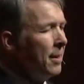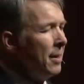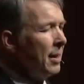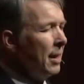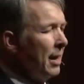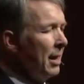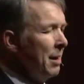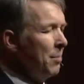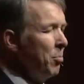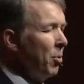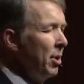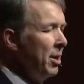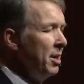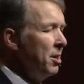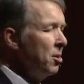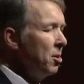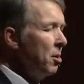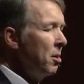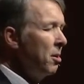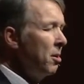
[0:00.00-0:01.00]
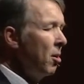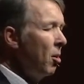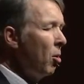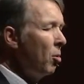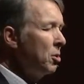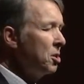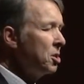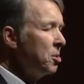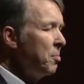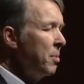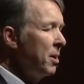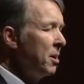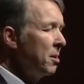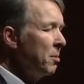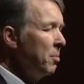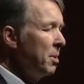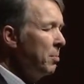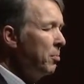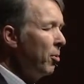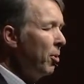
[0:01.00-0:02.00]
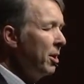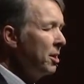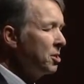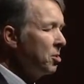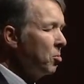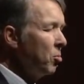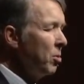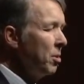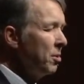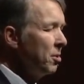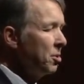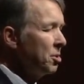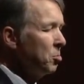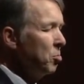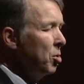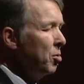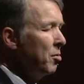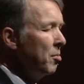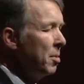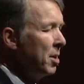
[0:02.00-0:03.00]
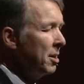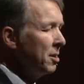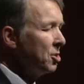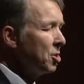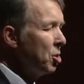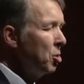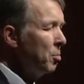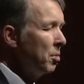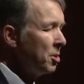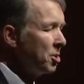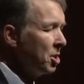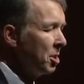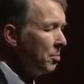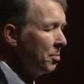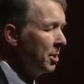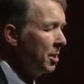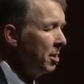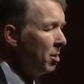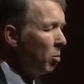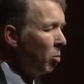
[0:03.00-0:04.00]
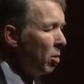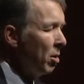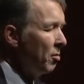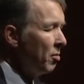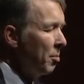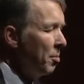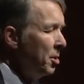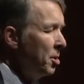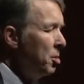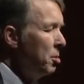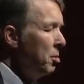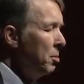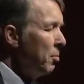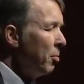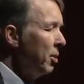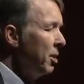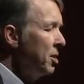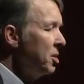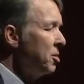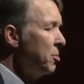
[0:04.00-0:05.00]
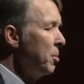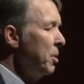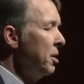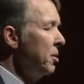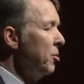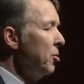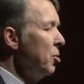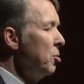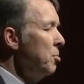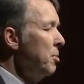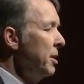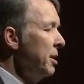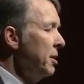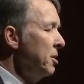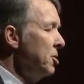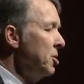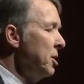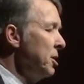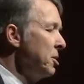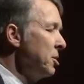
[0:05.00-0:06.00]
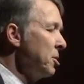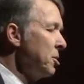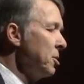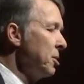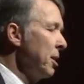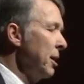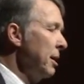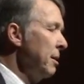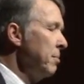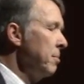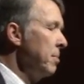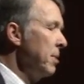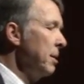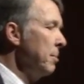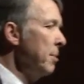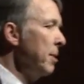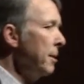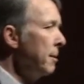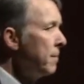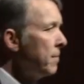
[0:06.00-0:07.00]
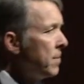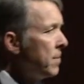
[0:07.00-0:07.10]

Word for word: And I pray your Holy Spirit to be present with us, move among us, open us up to hear a word from you, and please speak through me. In Jesus' name, amen.